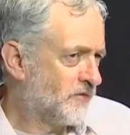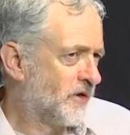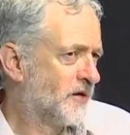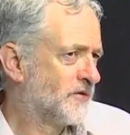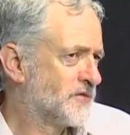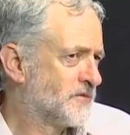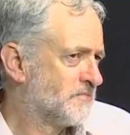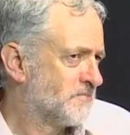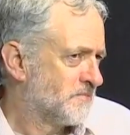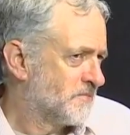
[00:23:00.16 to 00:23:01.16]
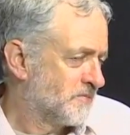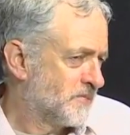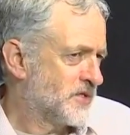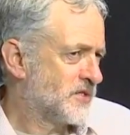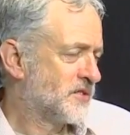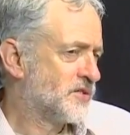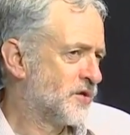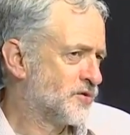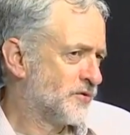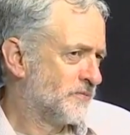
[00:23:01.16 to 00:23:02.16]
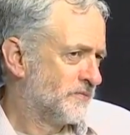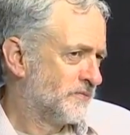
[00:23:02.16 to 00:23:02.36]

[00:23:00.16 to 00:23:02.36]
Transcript: flows, business as usual.